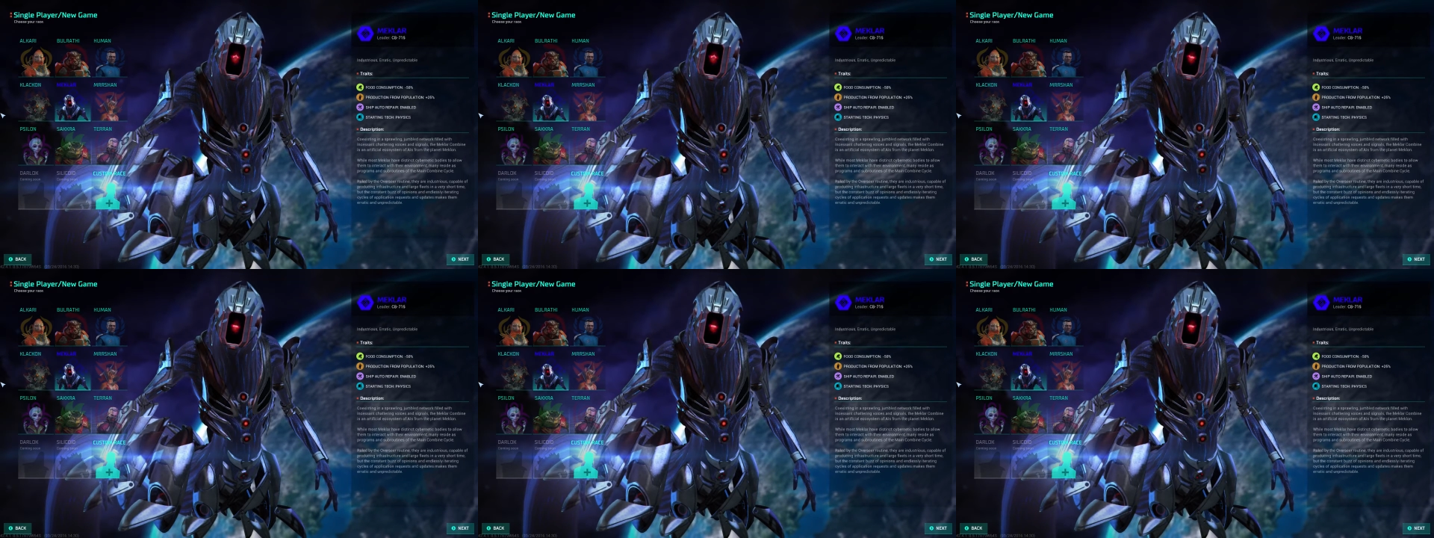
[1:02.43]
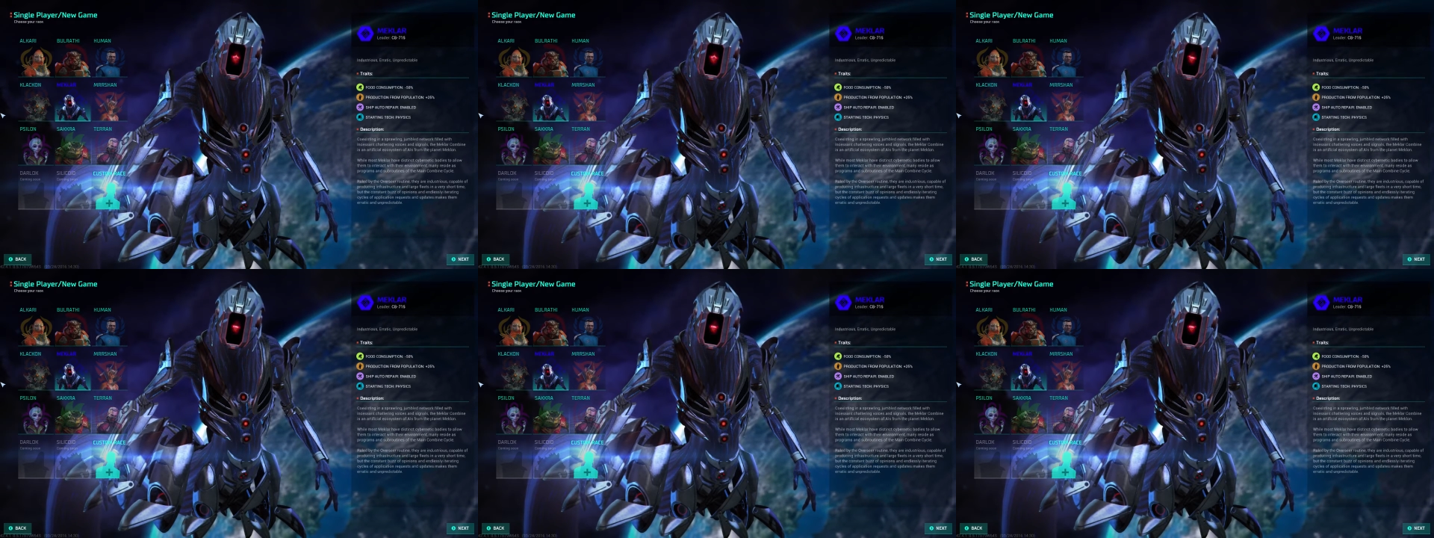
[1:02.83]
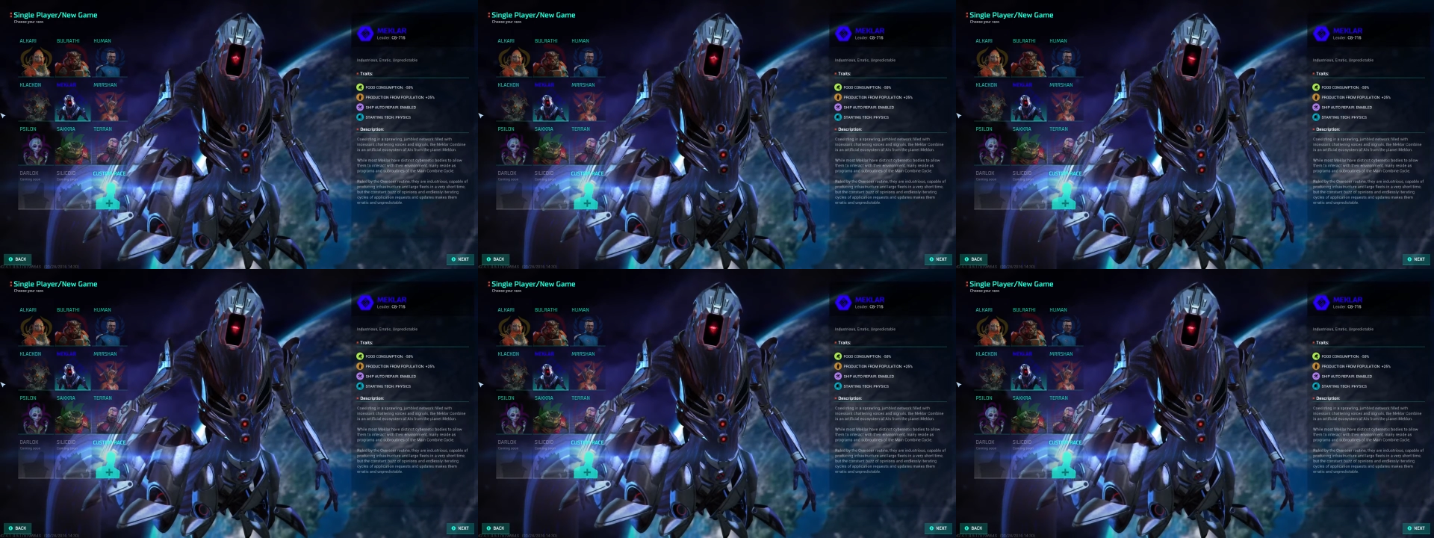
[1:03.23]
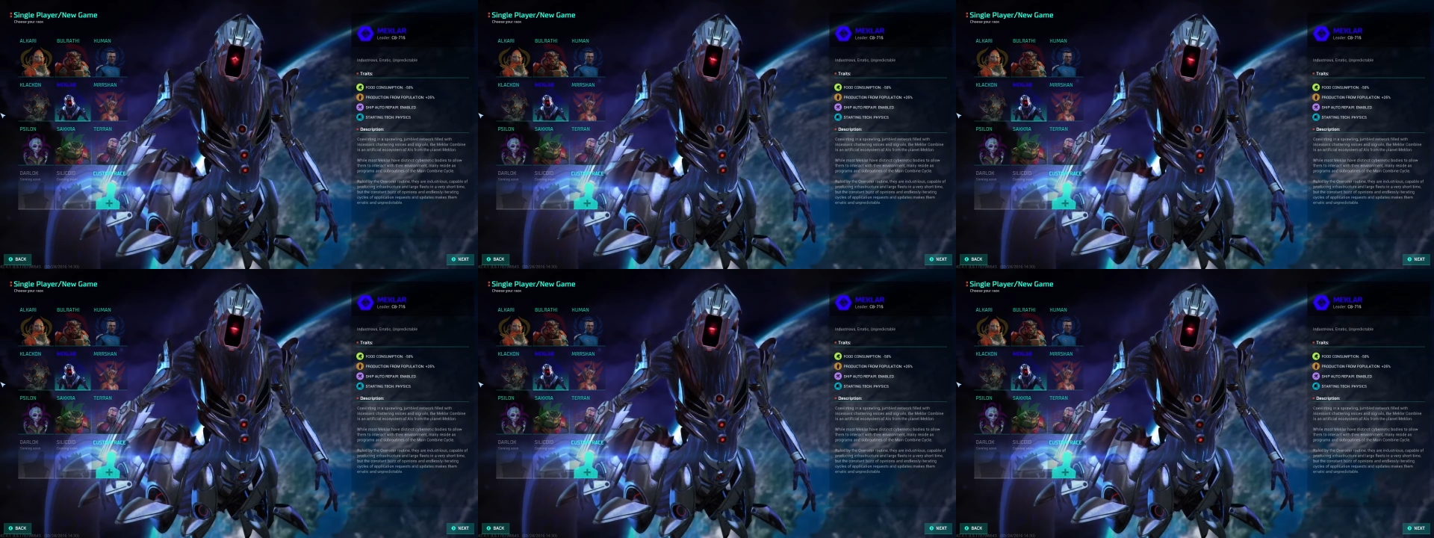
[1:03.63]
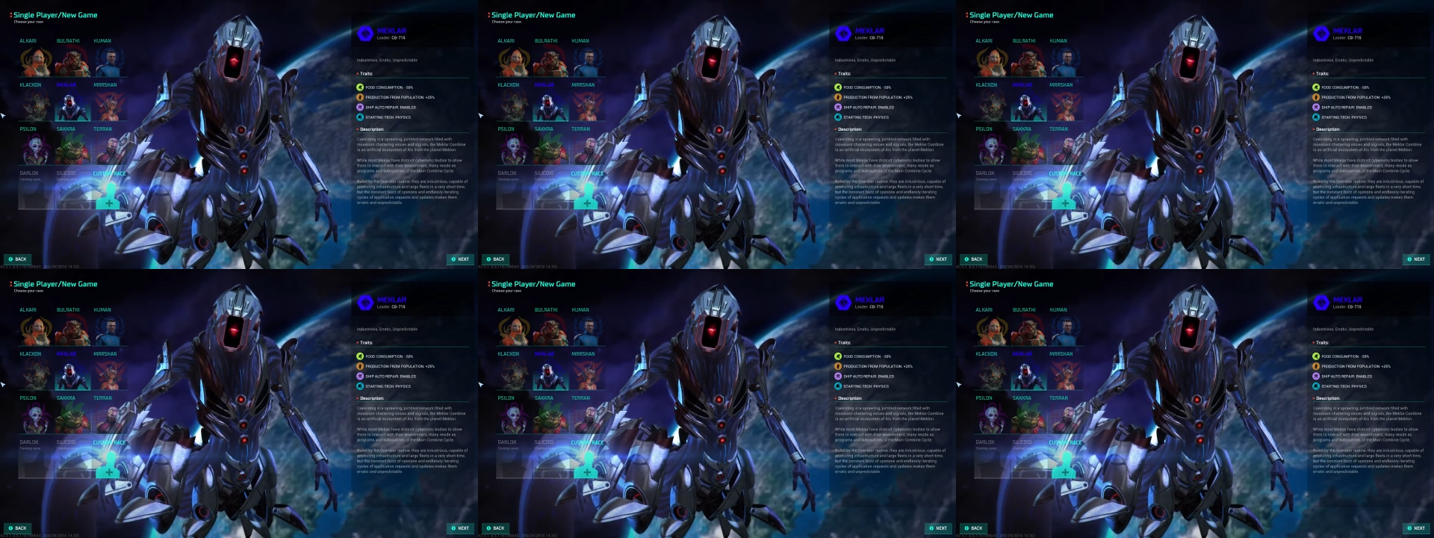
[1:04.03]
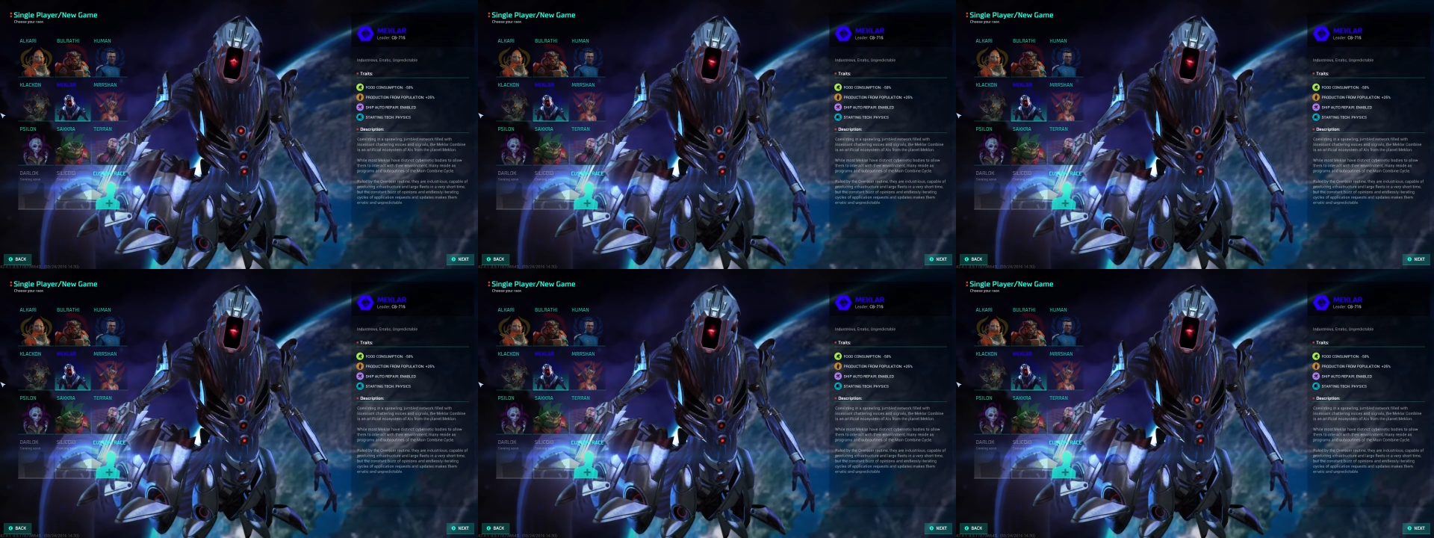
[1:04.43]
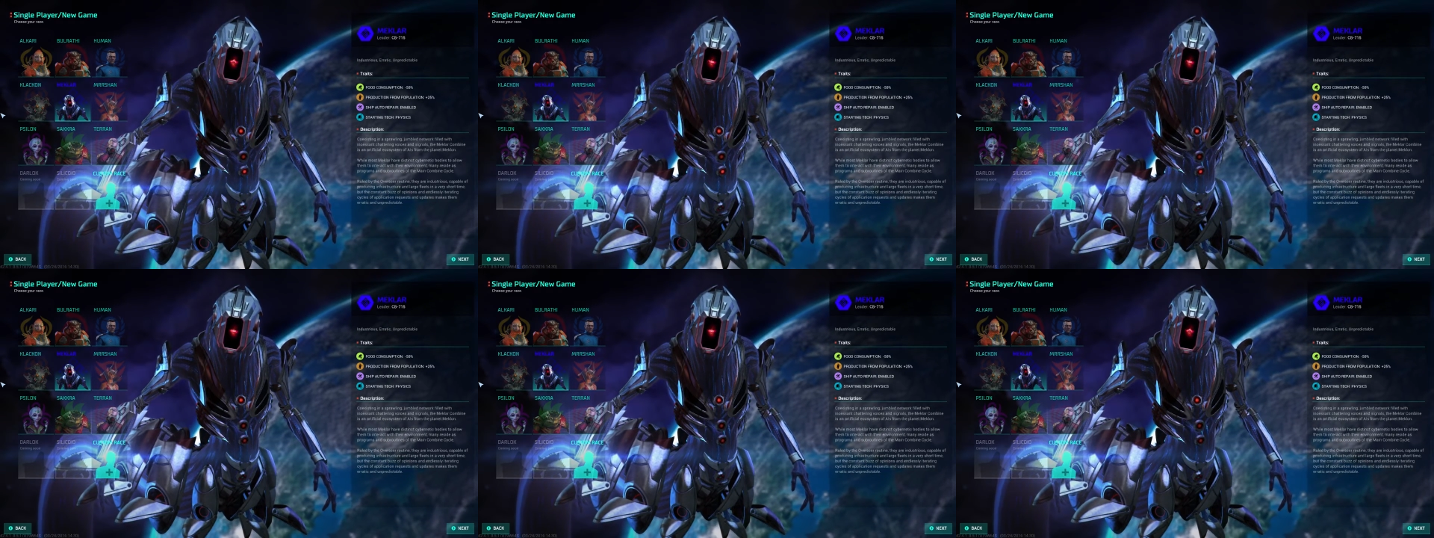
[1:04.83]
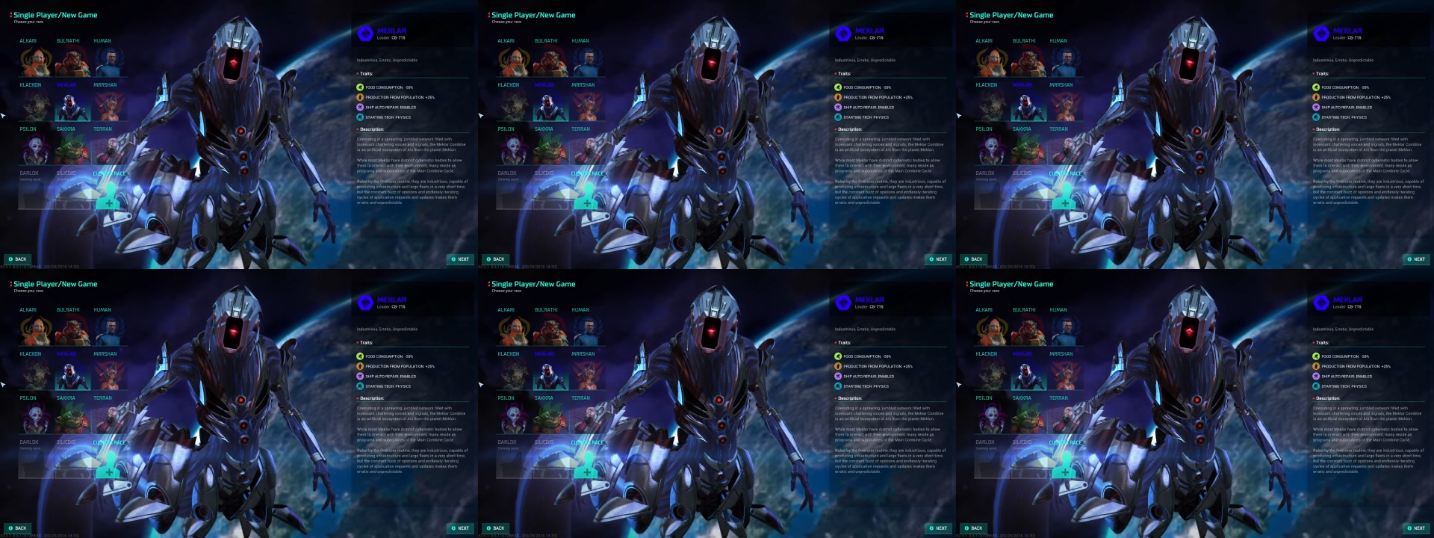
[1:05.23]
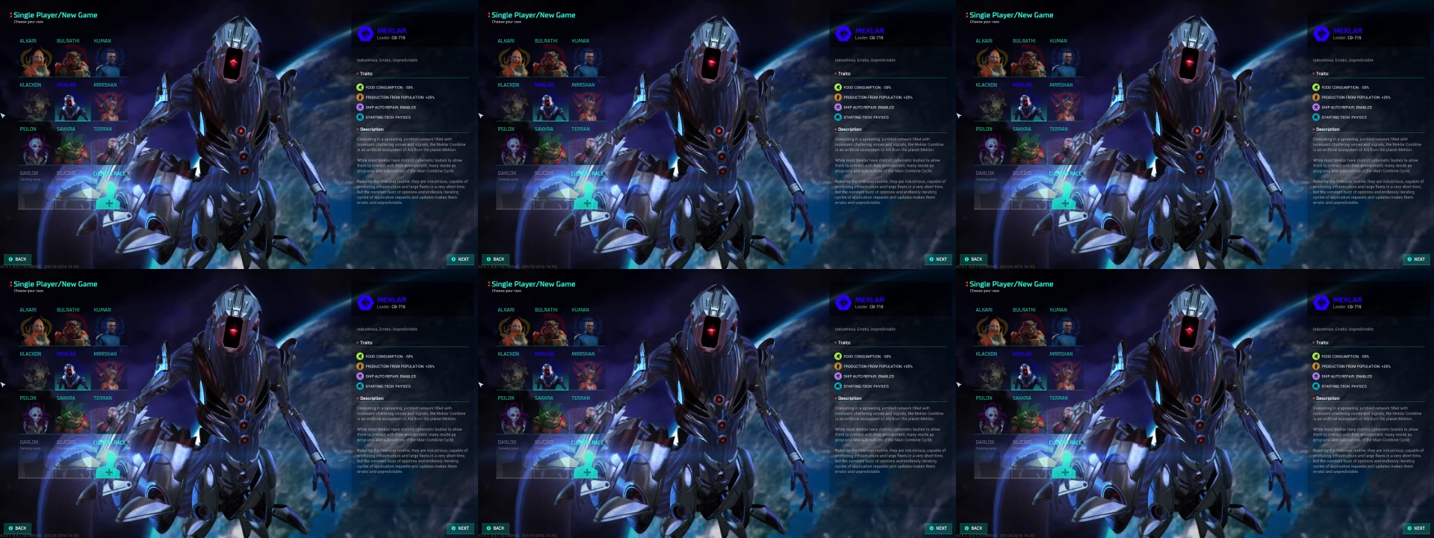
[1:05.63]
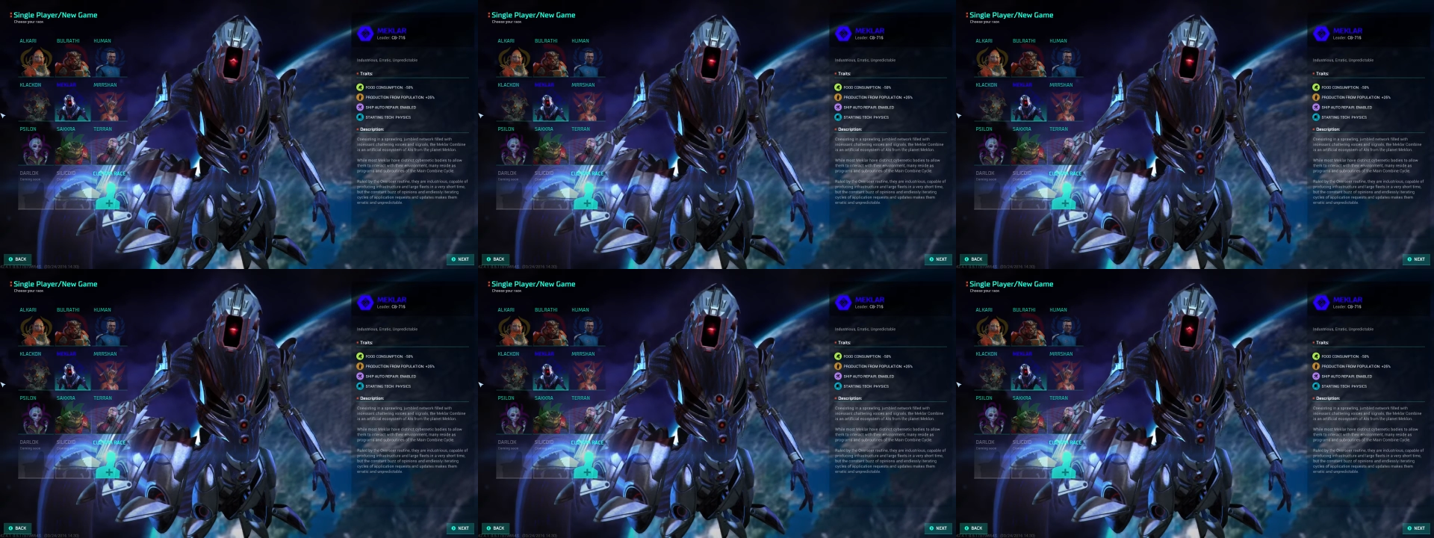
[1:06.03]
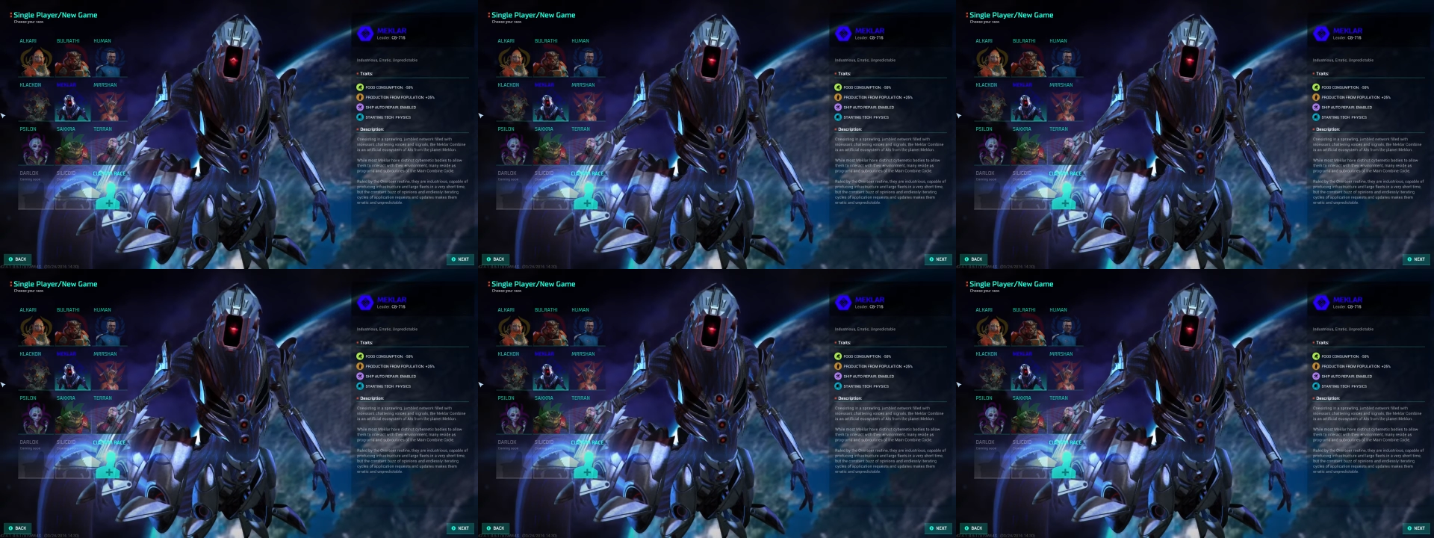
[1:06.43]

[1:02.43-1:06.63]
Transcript: No face is visible, so there are no lips to read.